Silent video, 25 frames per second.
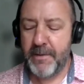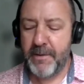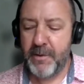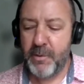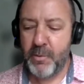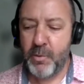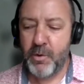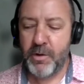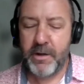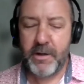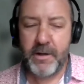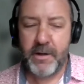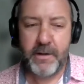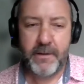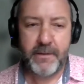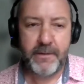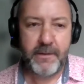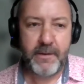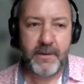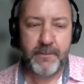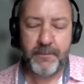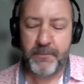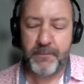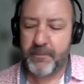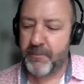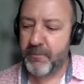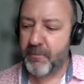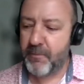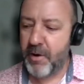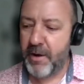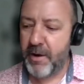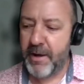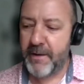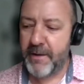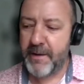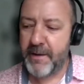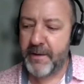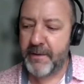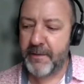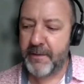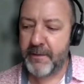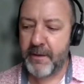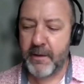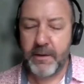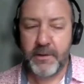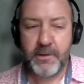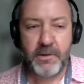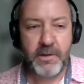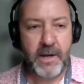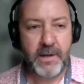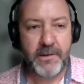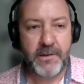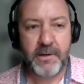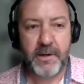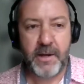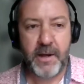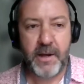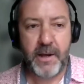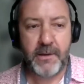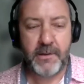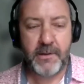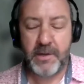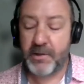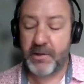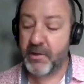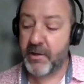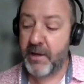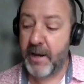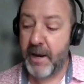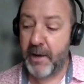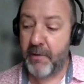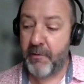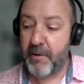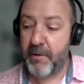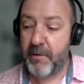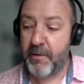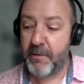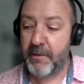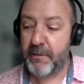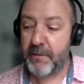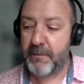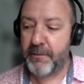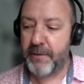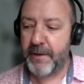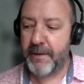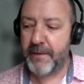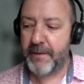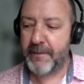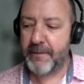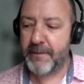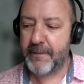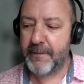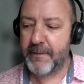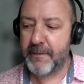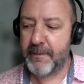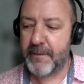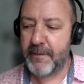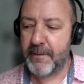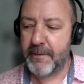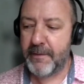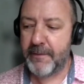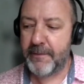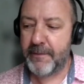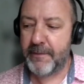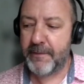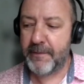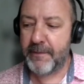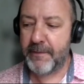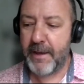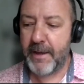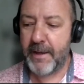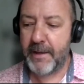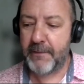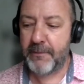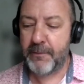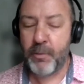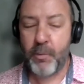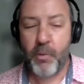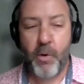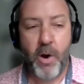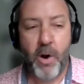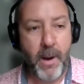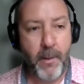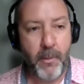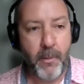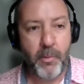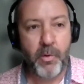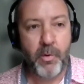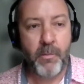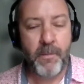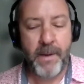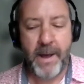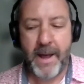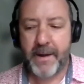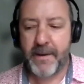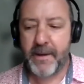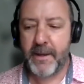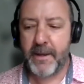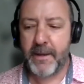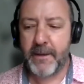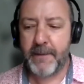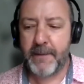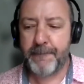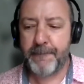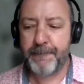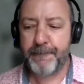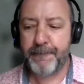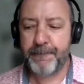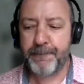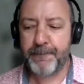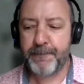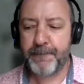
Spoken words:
And the organizer, Ryan, had this kind of Cheshire Cat grin on his face, as if to say, it's all right, we're all mad here.